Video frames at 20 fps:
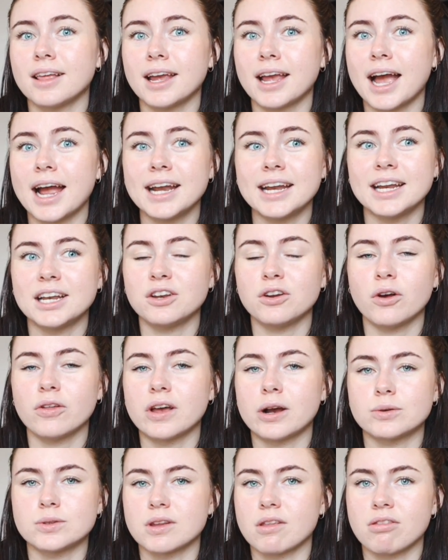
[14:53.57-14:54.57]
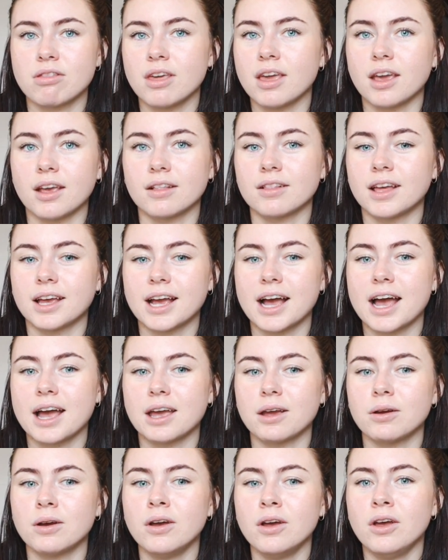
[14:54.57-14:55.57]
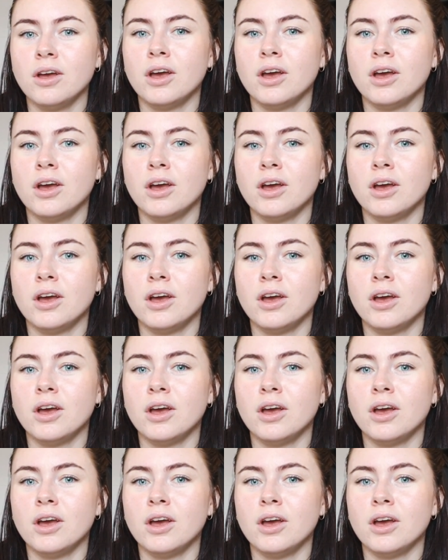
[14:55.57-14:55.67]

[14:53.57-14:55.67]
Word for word: Like I didn't know that was a thing. Like I